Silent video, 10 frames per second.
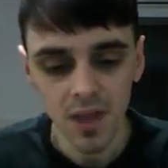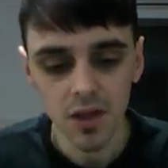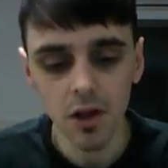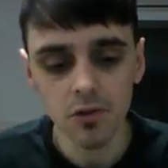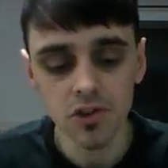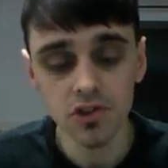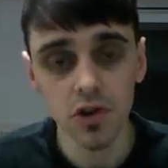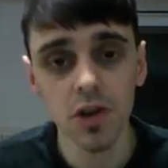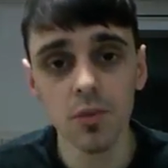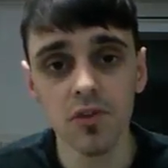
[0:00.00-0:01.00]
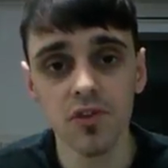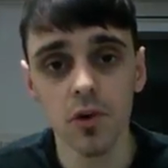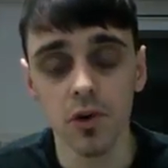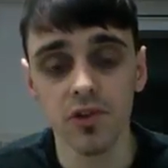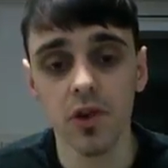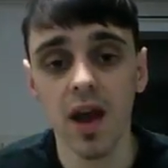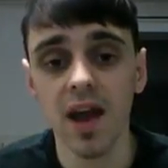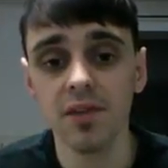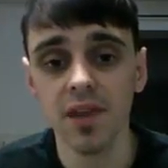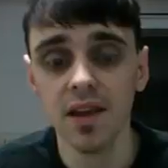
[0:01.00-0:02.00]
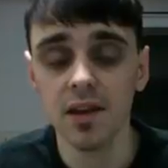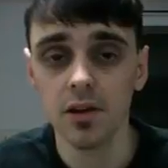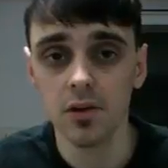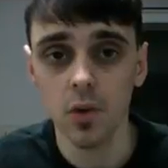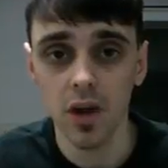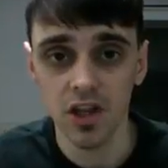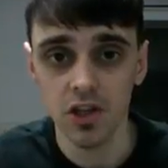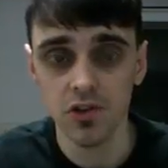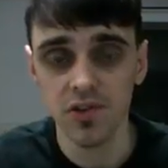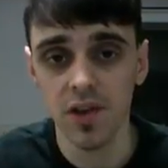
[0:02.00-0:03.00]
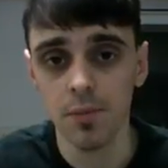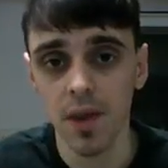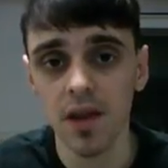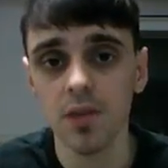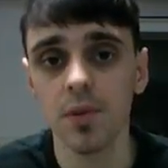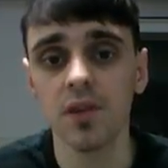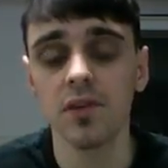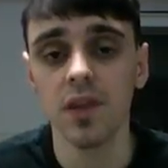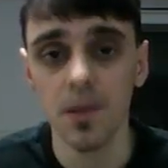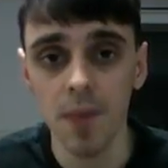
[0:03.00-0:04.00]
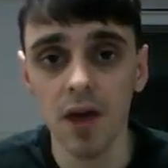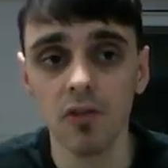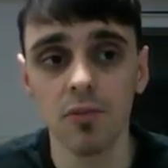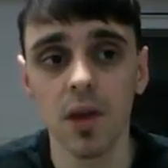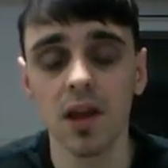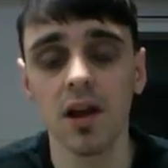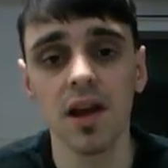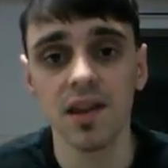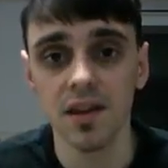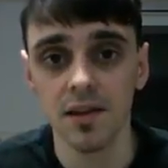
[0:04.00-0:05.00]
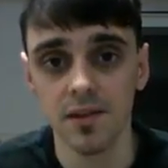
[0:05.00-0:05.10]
you know, I'm just trying to move forward. So I have taken quite a huge step back because of the amount of money I needed